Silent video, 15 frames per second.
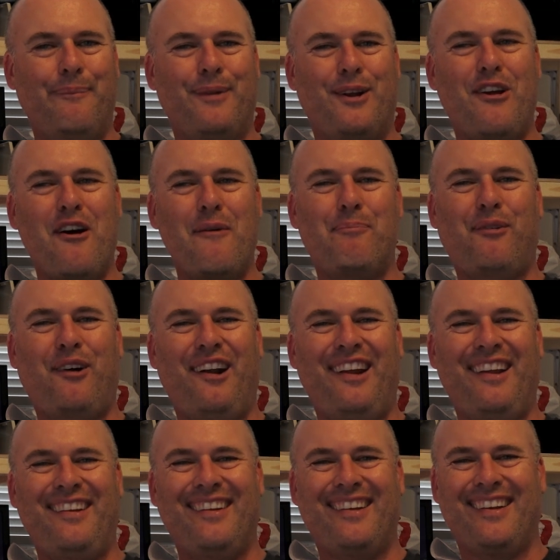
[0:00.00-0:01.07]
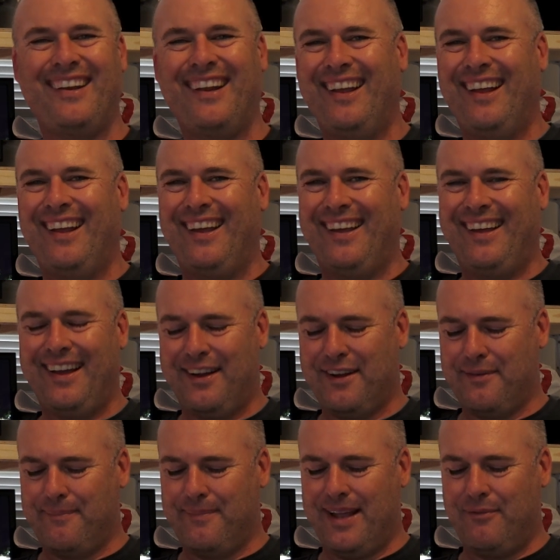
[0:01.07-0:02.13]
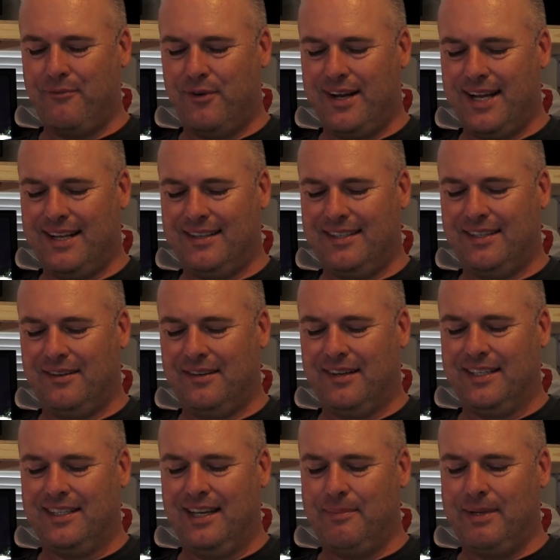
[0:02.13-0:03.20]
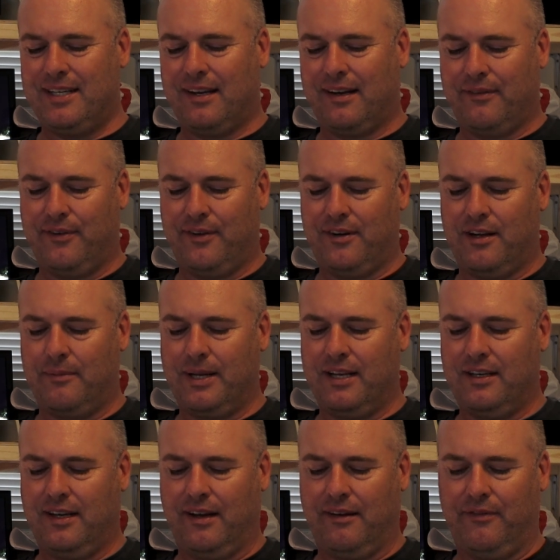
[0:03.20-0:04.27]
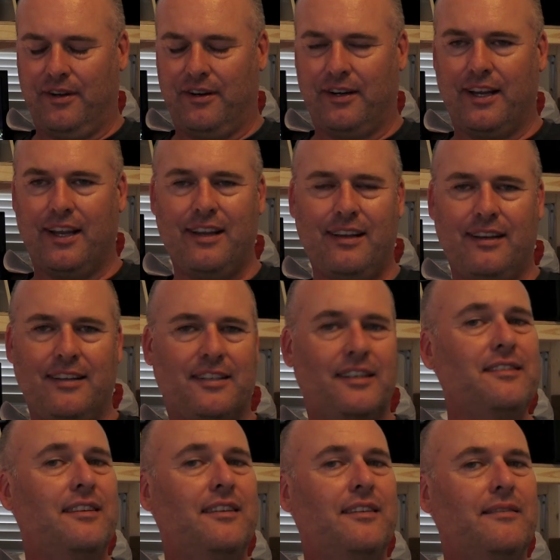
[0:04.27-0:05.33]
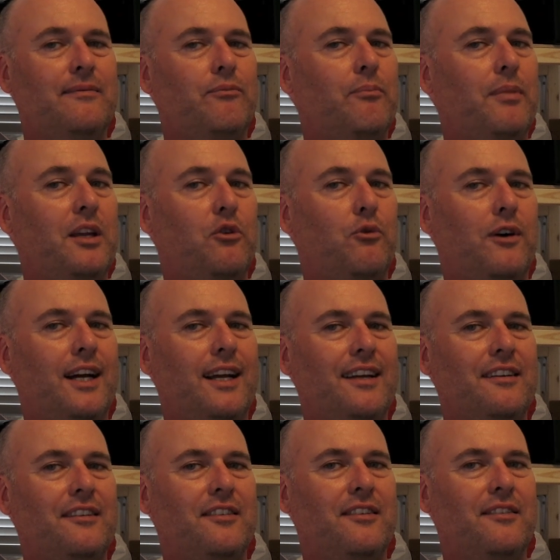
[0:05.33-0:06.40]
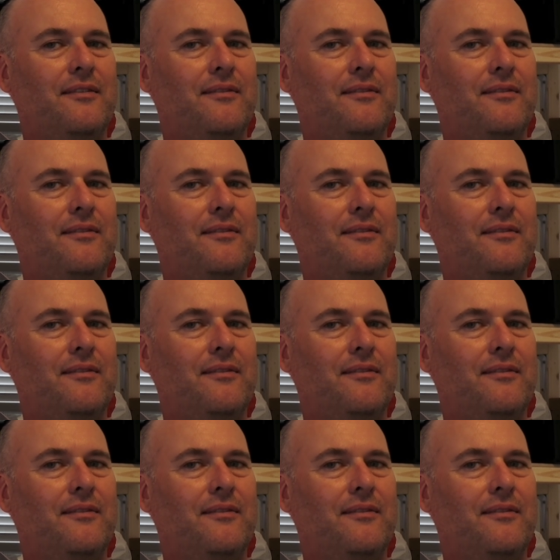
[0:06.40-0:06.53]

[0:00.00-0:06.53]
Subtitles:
comprehend it and why it's so nice. Let me take a photo. I'm going to take a photo, okay? Listen. Be quiet.